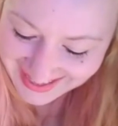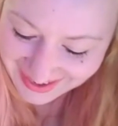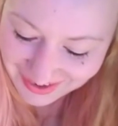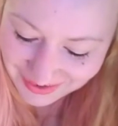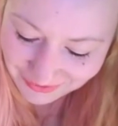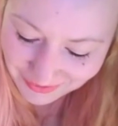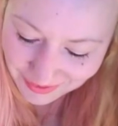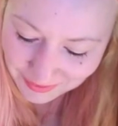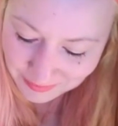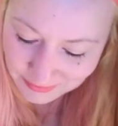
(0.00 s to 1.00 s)

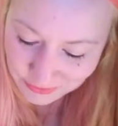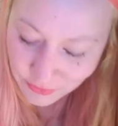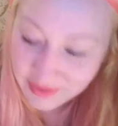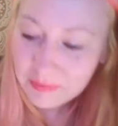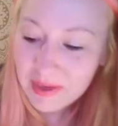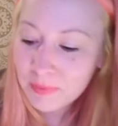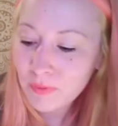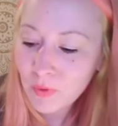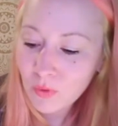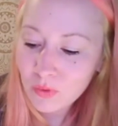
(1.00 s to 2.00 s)
from toilet paper
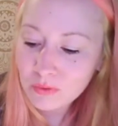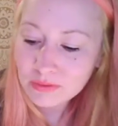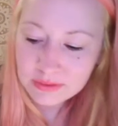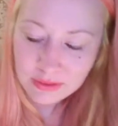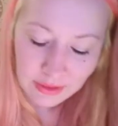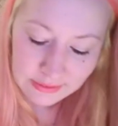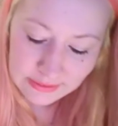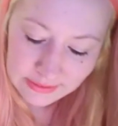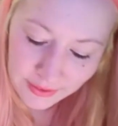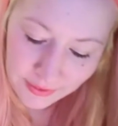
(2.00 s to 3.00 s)
rolls.
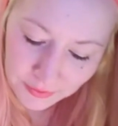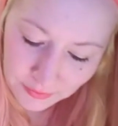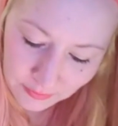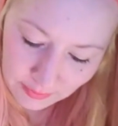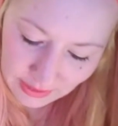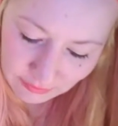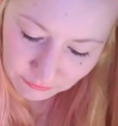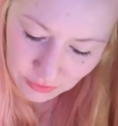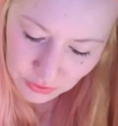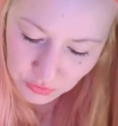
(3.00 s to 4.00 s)
So if
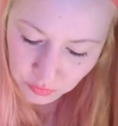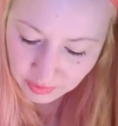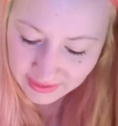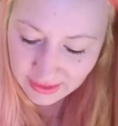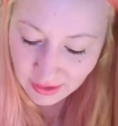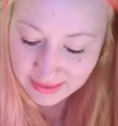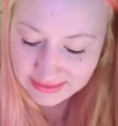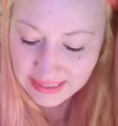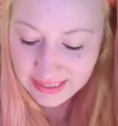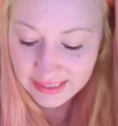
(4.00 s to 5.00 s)
you plan on
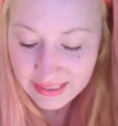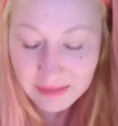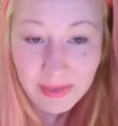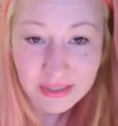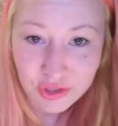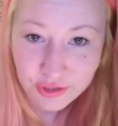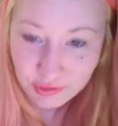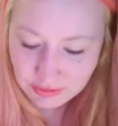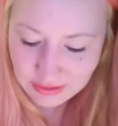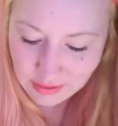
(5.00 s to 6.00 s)
attending, make sure you
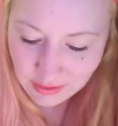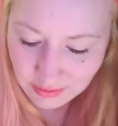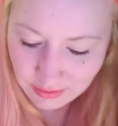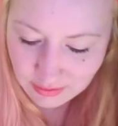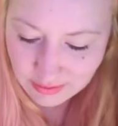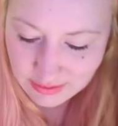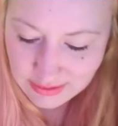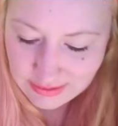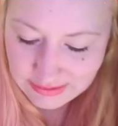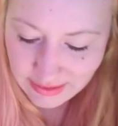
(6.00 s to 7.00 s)
start
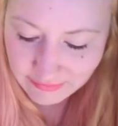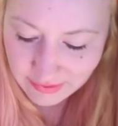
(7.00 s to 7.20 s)
saving